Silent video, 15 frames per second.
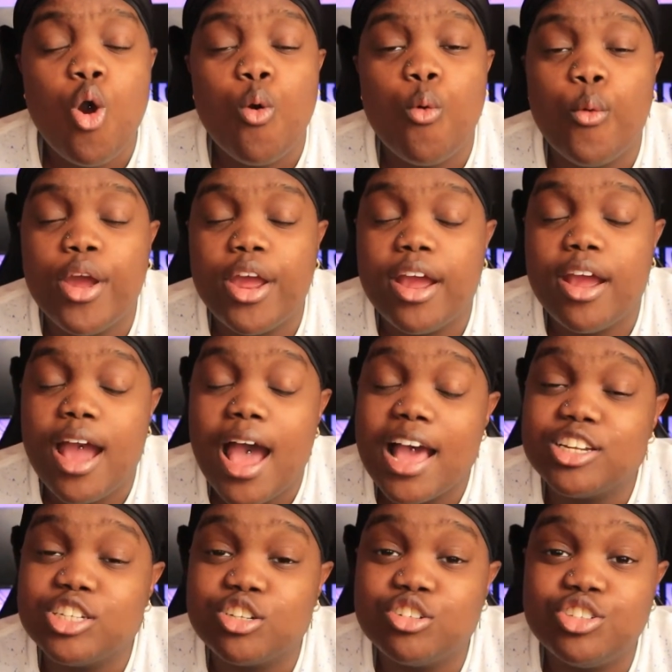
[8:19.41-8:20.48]
where
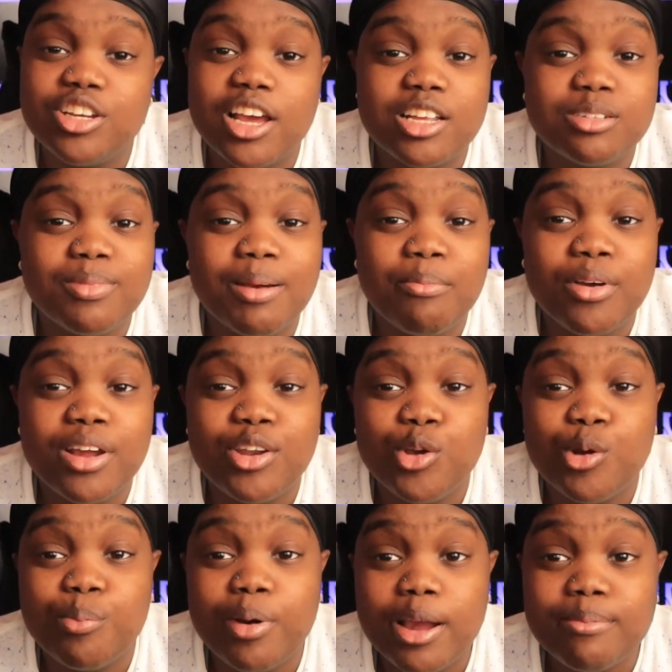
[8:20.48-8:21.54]
I showed you guys my brand new
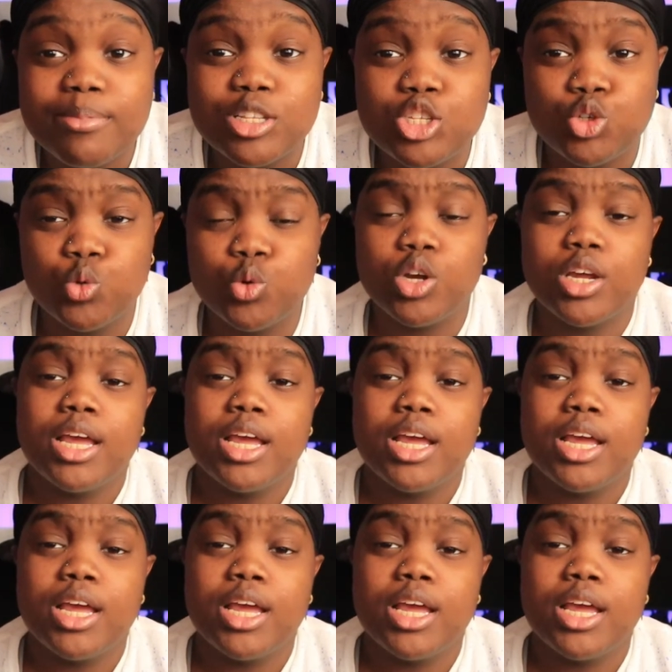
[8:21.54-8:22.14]
apartment tour.